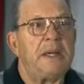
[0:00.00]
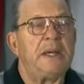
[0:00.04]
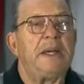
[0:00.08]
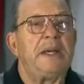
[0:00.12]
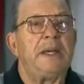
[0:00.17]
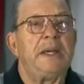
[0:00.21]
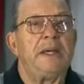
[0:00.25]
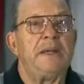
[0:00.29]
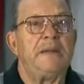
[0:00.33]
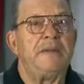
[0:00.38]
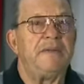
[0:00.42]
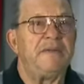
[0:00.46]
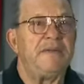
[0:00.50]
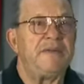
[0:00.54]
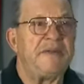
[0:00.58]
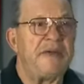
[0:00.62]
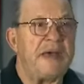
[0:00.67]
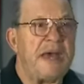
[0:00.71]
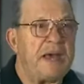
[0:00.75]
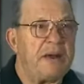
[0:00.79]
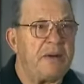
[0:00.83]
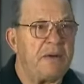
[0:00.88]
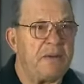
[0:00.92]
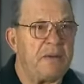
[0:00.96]
and
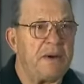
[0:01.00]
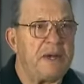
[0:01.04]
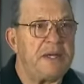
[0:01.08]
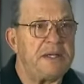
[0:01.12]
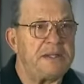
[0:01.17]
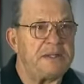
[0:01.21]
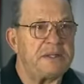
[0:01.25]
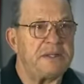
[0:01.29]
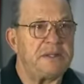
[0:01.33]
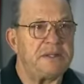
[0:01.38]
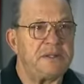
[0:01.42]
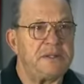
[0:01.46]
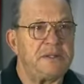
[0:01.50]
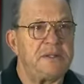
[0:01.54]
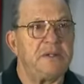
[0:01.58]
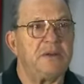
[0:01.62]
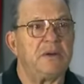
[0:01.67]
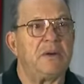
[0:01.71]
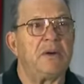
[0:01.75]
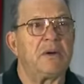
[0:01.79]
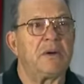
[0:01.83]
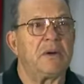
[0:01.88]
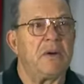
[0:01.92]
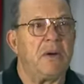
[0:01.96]
that raises
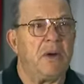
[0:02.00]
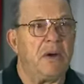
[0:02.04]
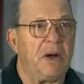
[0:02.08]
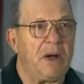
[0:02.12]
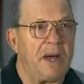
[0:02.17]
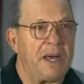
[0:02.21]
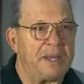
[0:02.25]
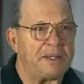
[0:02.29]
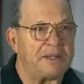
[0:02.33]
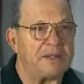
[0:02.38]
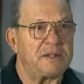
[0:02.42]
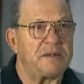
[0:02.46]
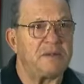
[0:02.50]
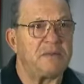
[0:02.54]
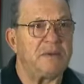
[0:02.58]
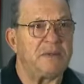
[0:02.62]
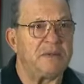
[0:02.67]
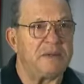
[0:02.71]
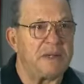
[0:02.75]
your cost with